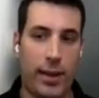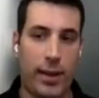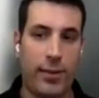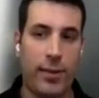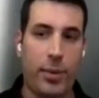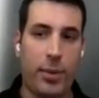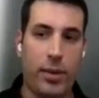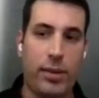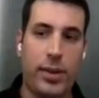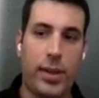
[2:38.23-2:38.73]

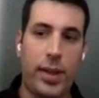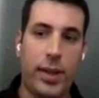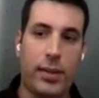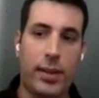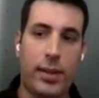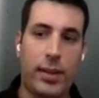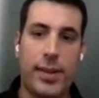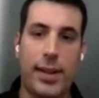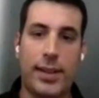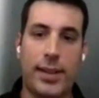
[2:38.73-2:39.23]
11.6
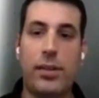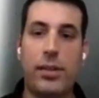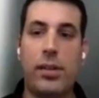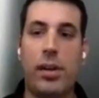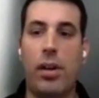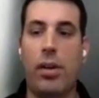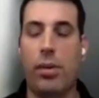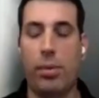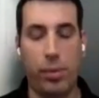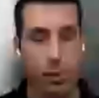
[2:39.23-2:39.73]
is not the
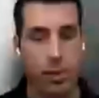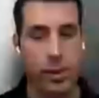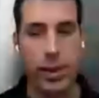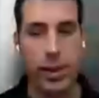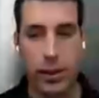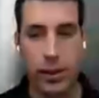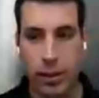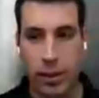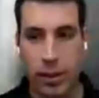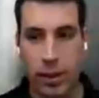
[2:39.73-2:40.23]

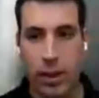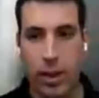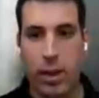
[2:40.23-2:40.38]
solution,